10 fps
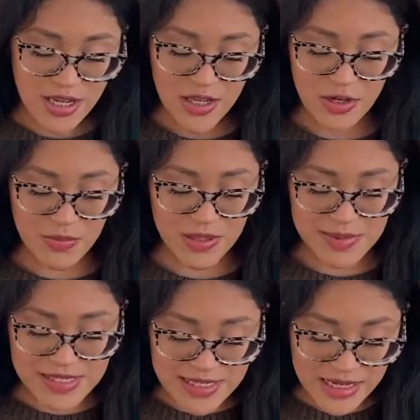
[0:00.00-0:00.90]
your
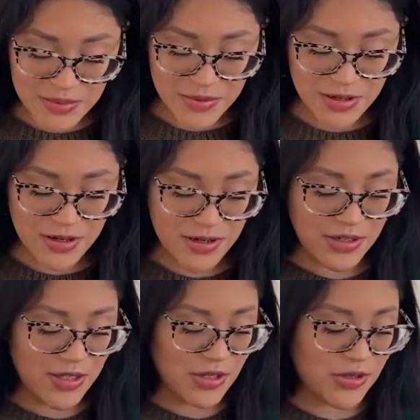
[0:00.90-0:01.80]
baby's diaper.
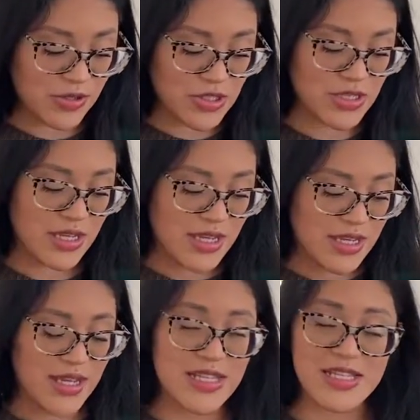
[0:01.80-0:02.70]
You know,
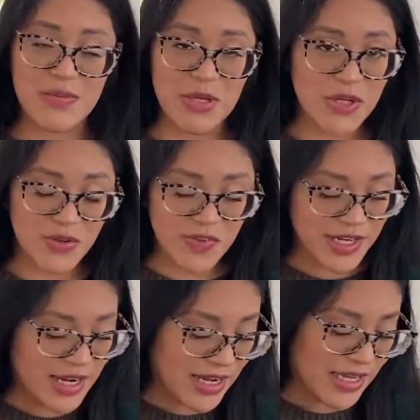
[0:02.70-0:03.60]
it's the middle of the
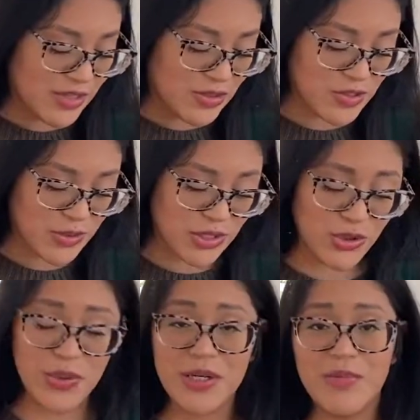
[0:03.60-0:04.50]
night, you just want to
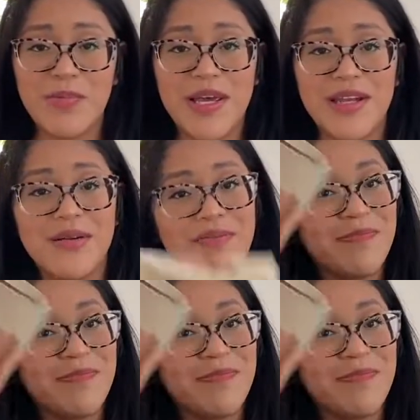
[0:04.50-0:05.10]
do it in bed.